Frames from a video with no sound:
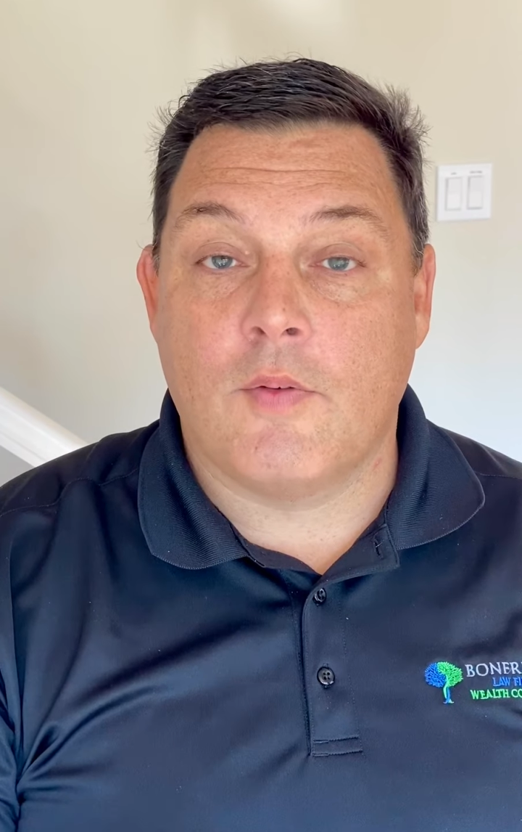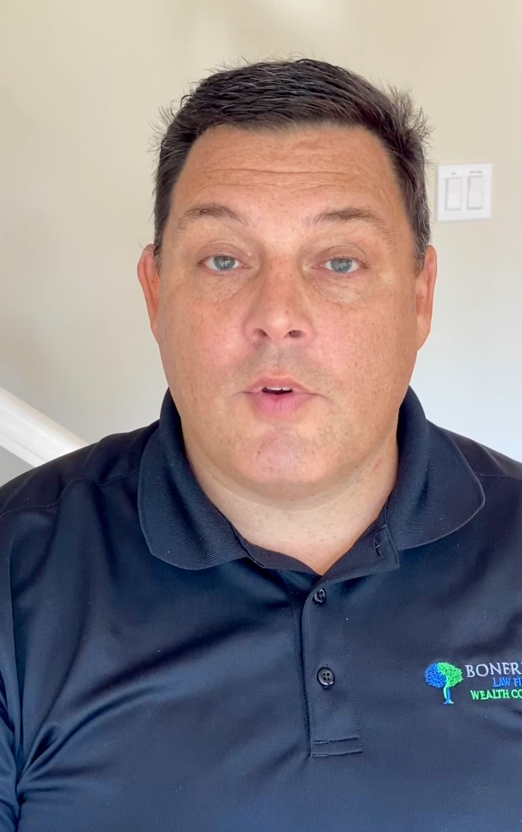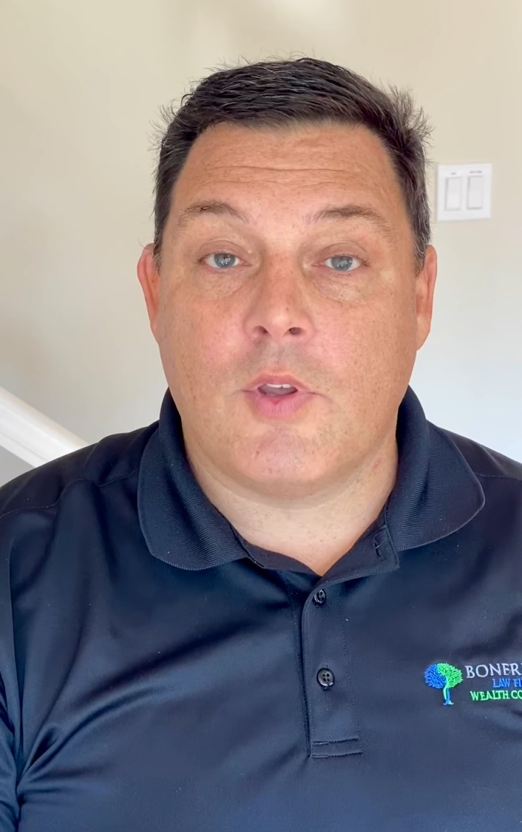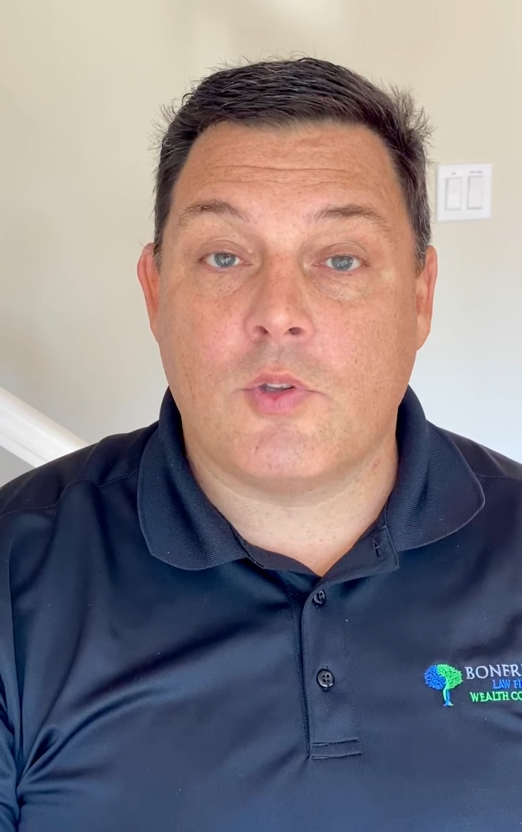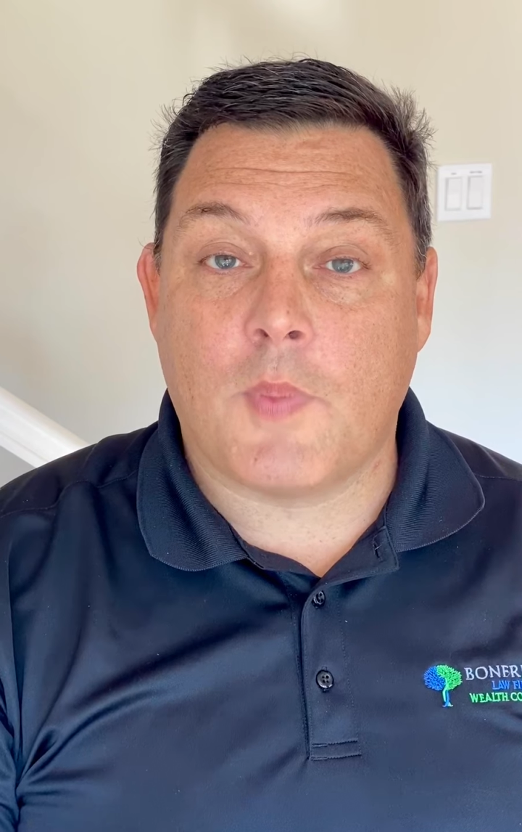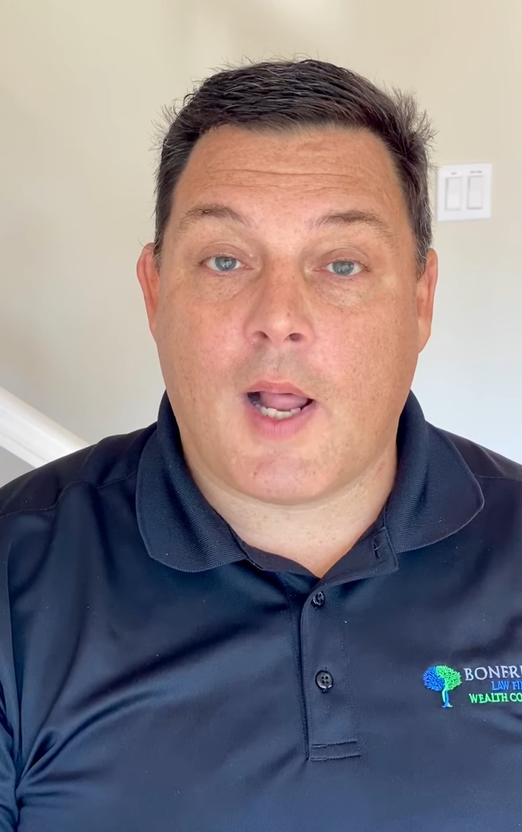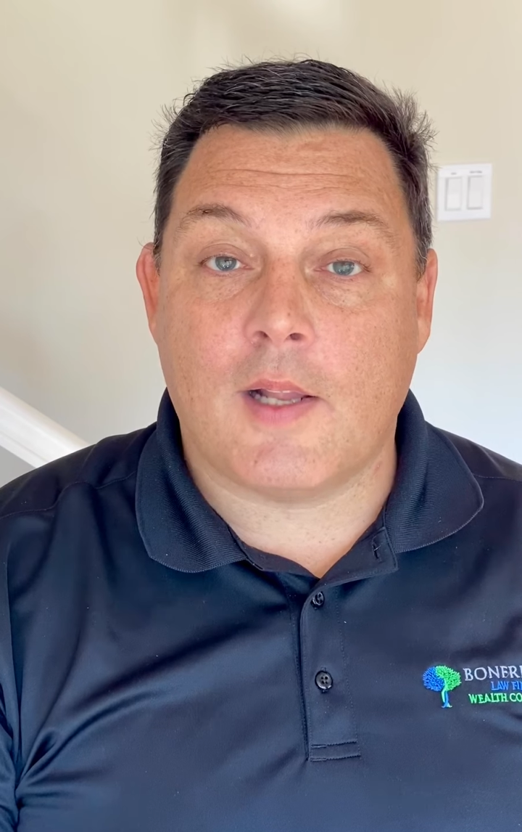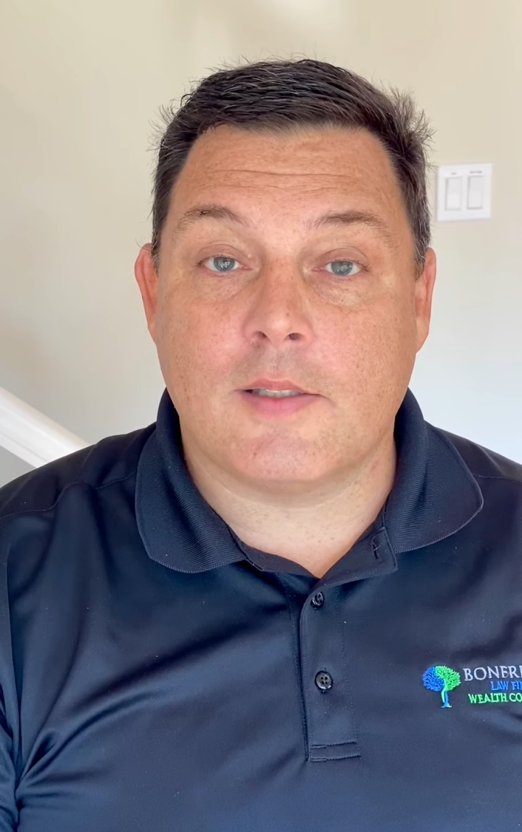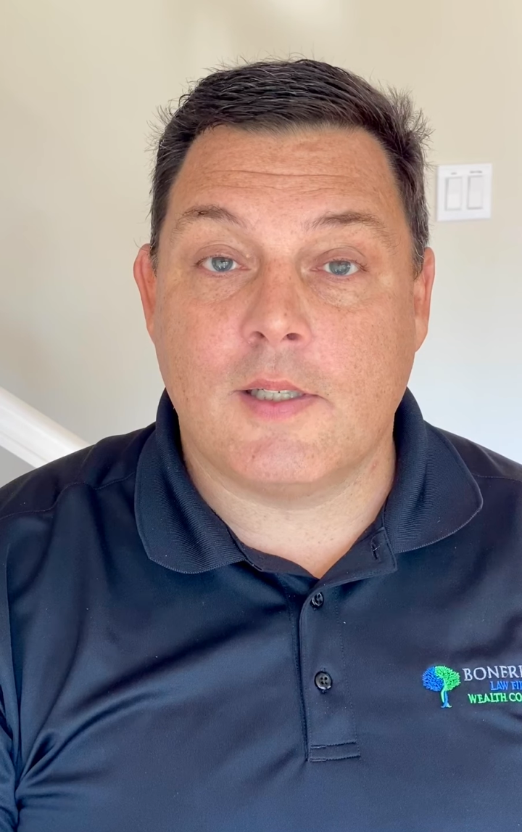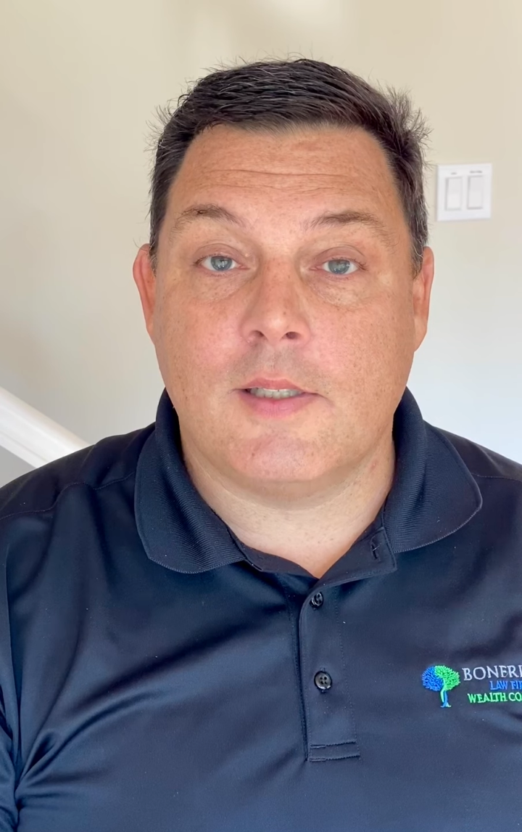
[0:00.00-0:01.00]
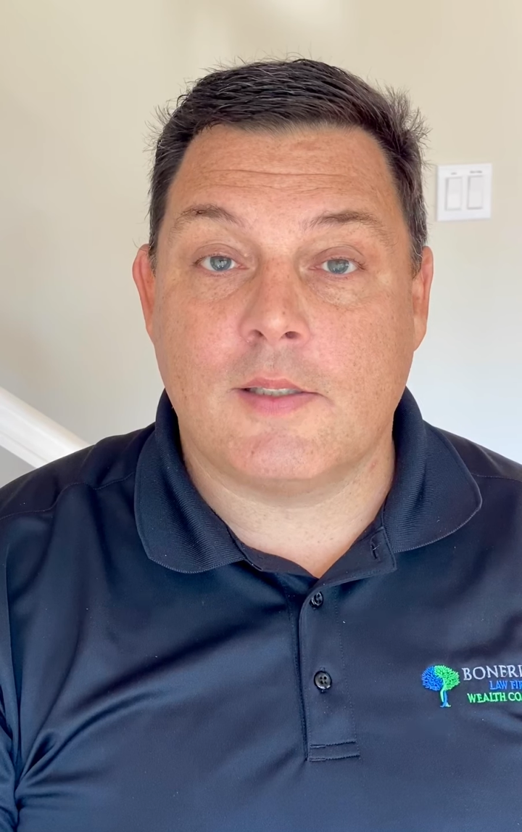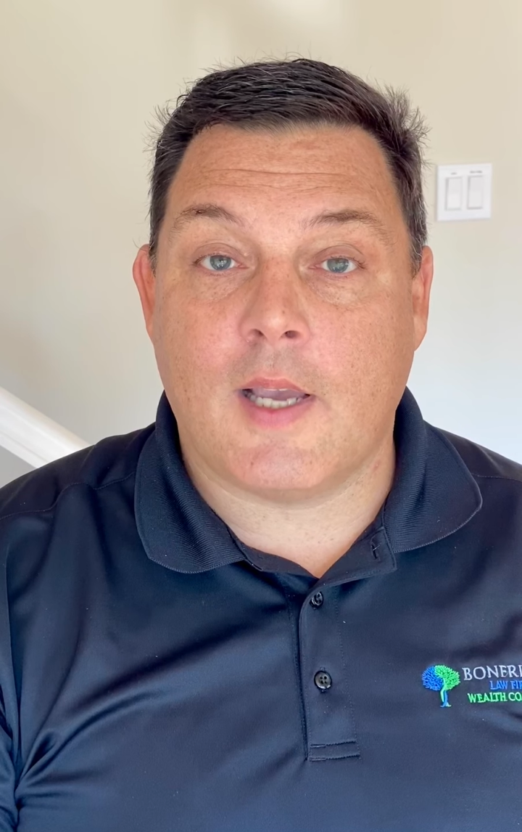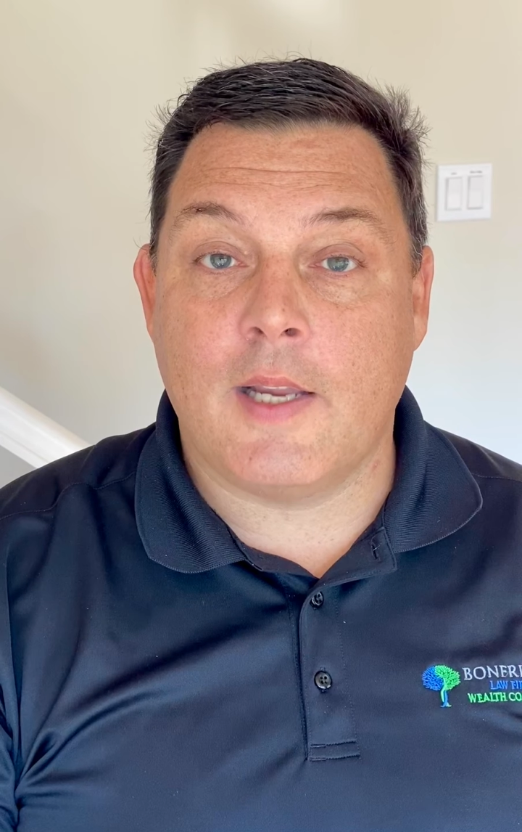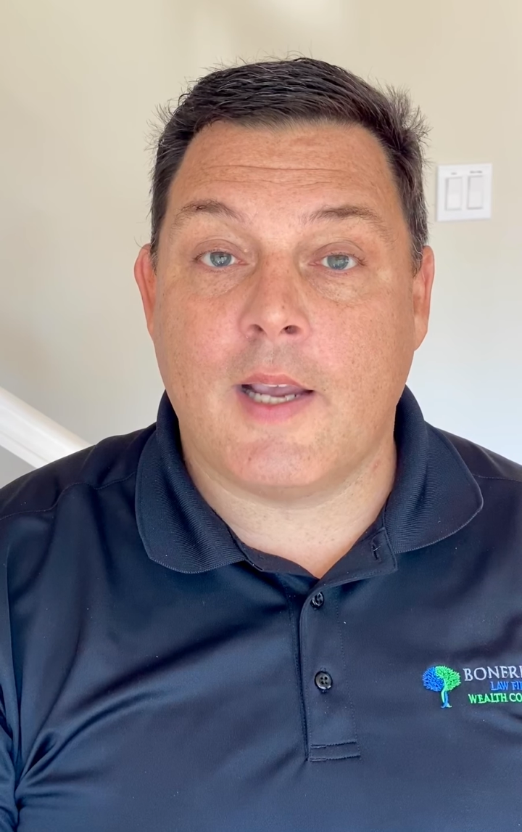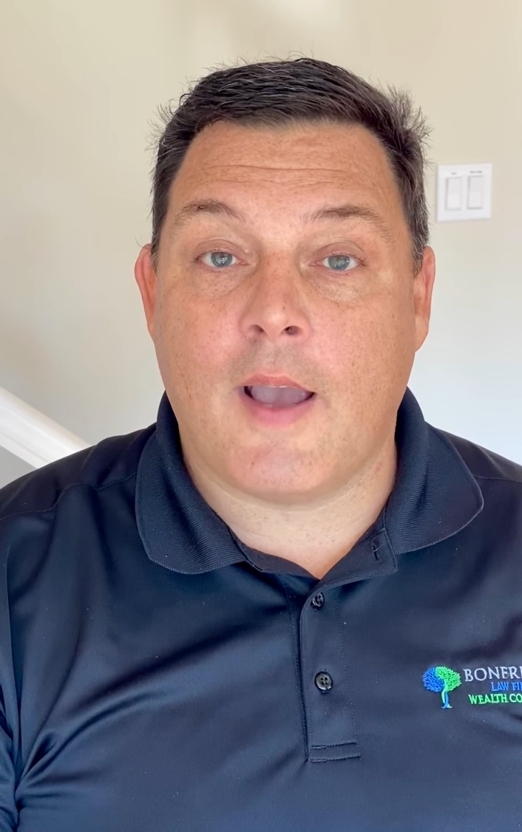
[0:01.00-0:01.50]
for those policies,
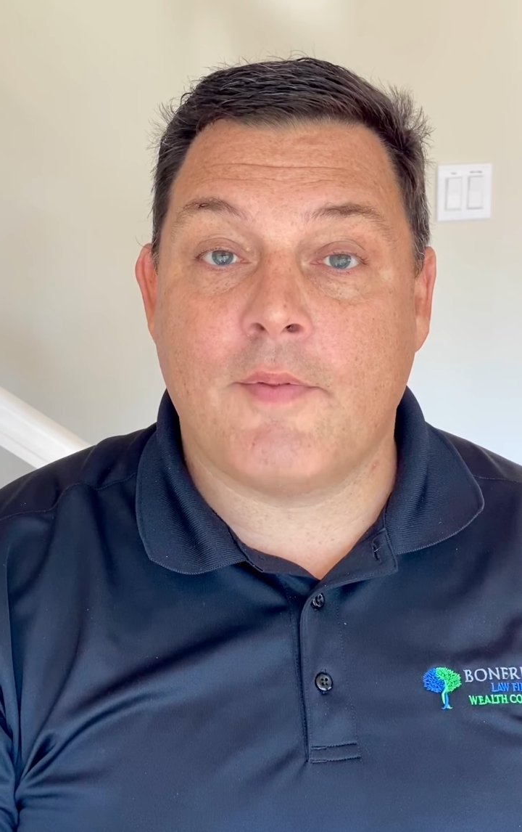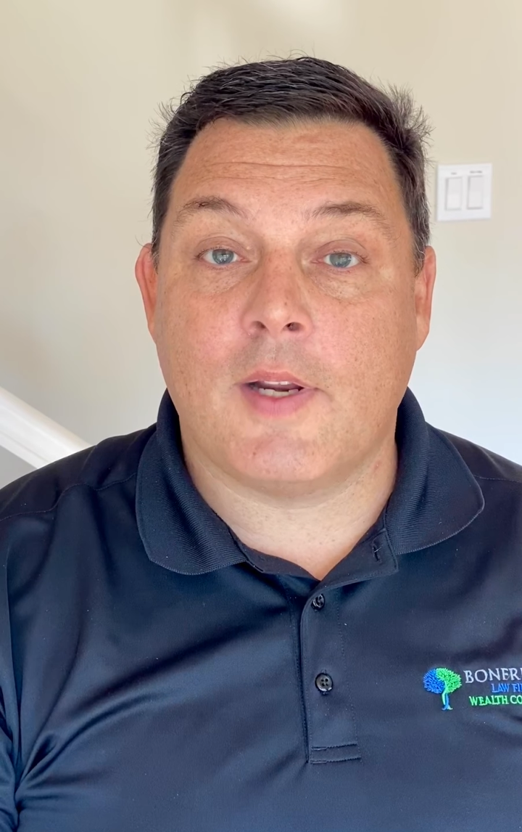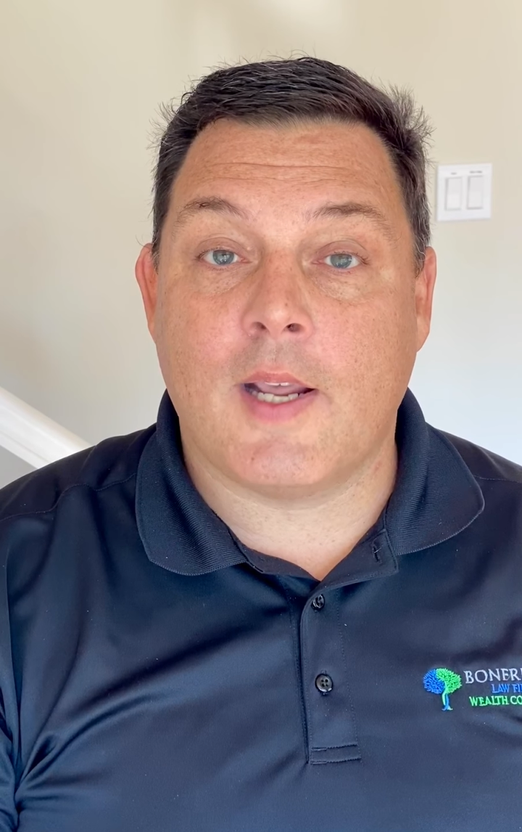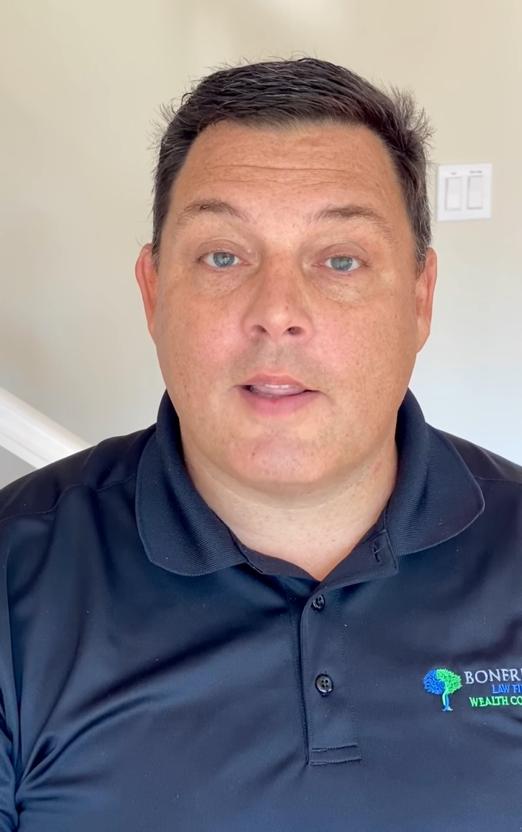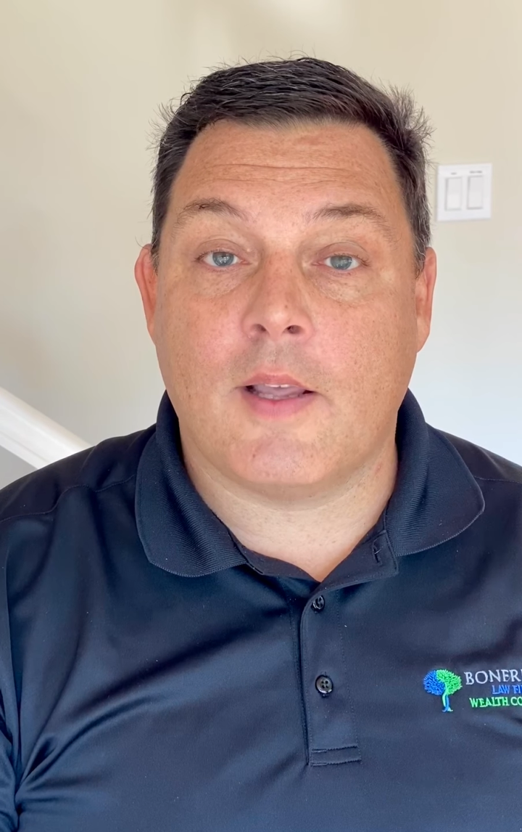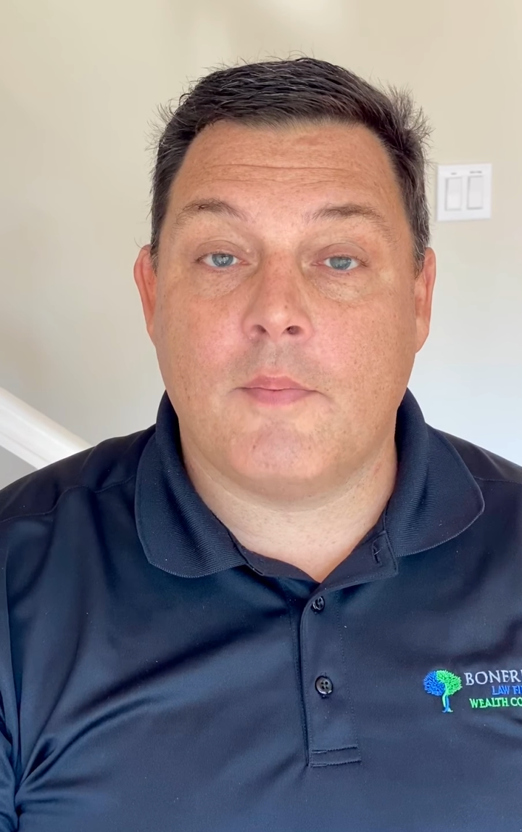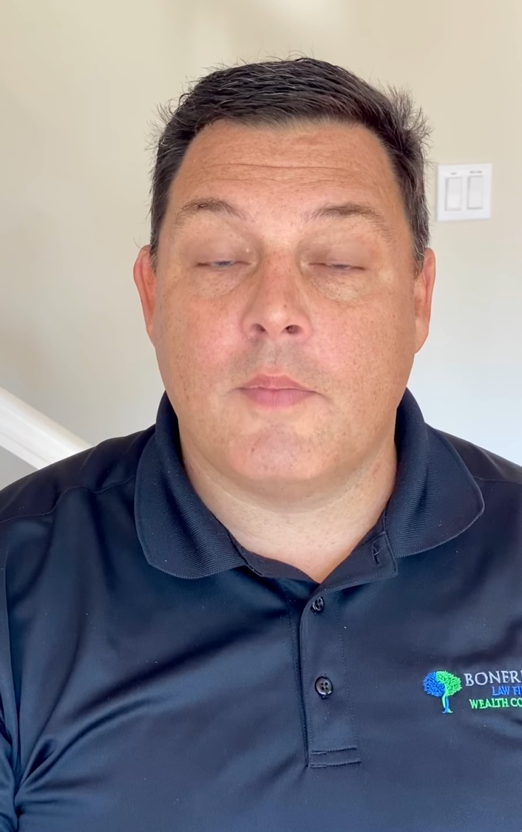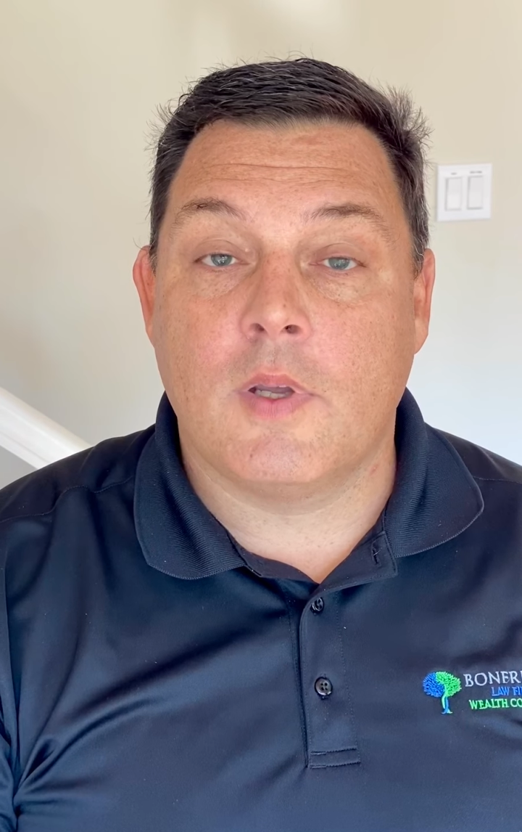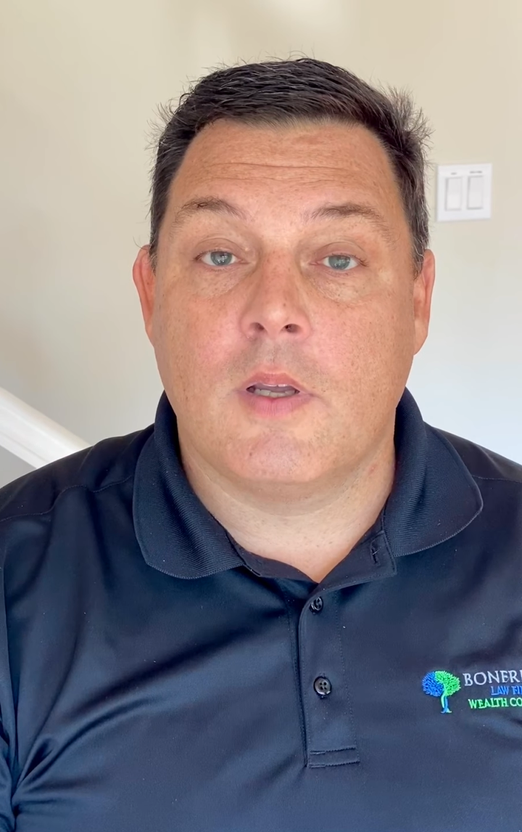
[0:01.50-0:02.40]
and you have to get them